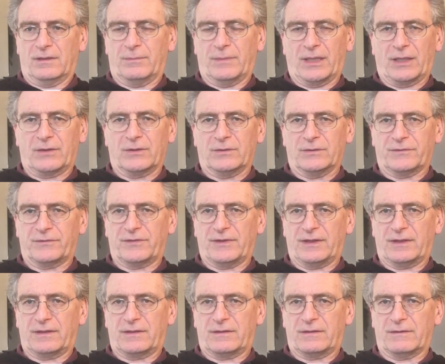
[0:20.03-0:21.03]
because
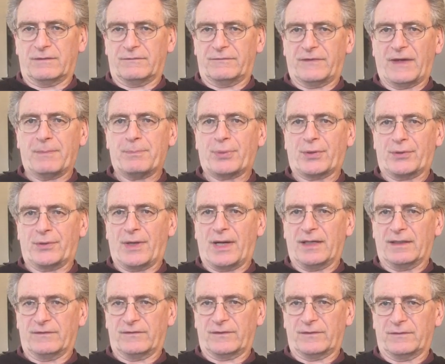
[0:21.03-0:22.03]
it
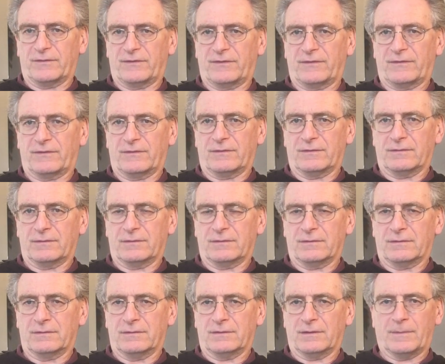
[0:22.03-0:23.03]
vaporizes
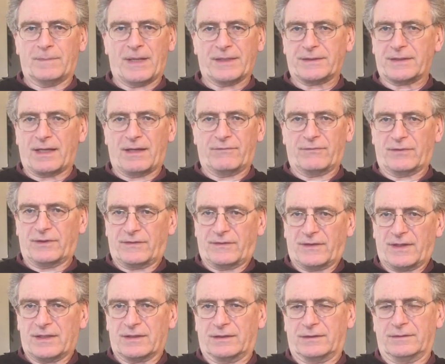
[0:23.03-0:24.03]
about
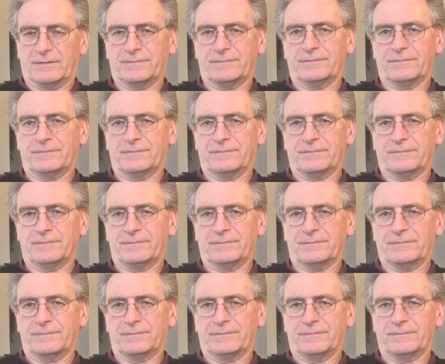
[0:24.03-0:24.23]
everything.